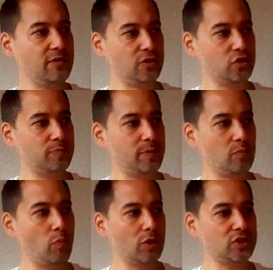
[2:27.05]
They'll just be
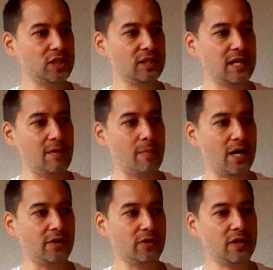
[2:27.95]
watching their
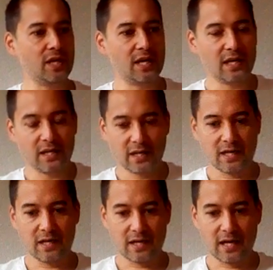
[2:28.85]
man,
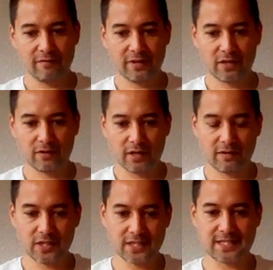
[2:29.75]

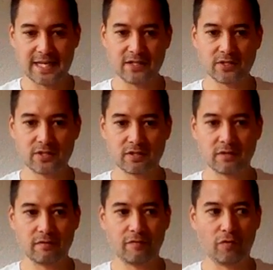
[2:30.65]
having a
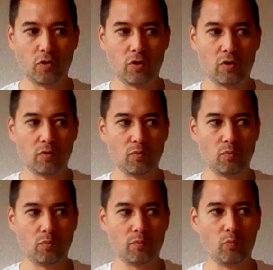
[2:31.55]
sense for
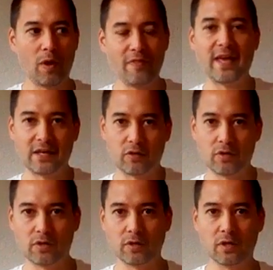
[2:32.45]
when they're
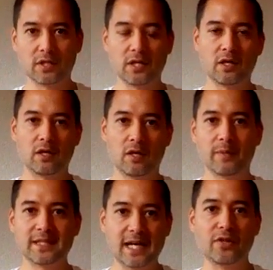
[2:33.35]
going to
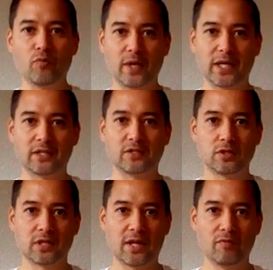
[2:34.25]
attack the ring
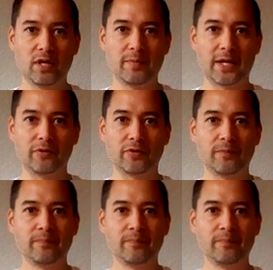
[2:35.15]
to get the rebound.